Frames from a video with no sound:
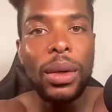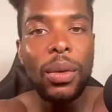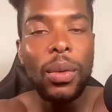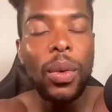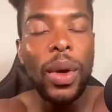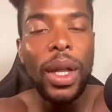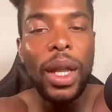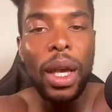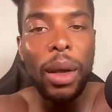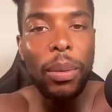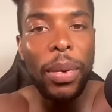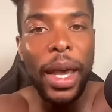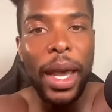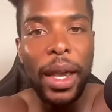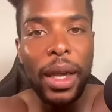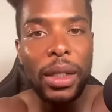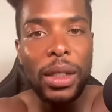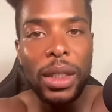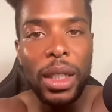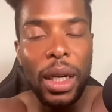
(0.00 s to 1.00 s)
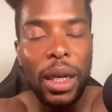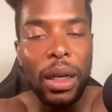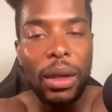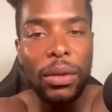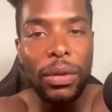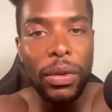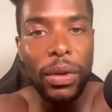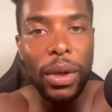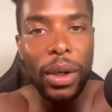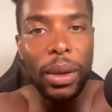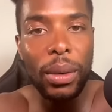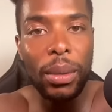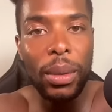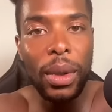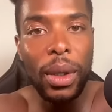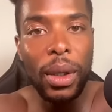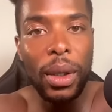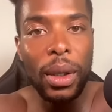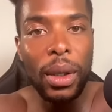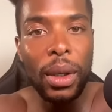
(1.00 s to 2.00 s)
where that package came from
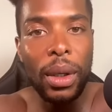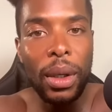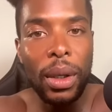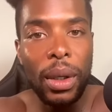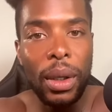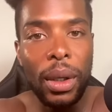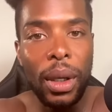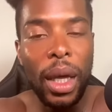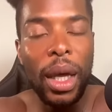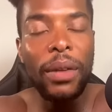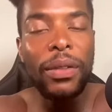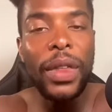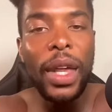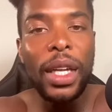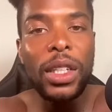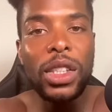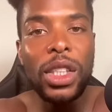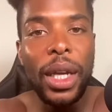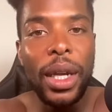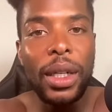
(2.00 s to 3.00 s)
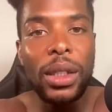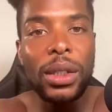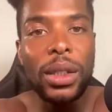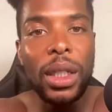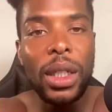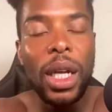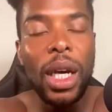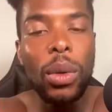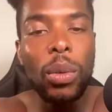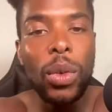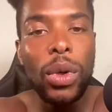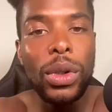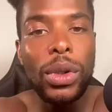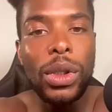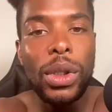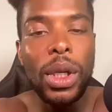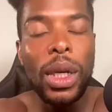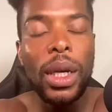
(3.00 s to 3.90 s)
if they changed the numbers,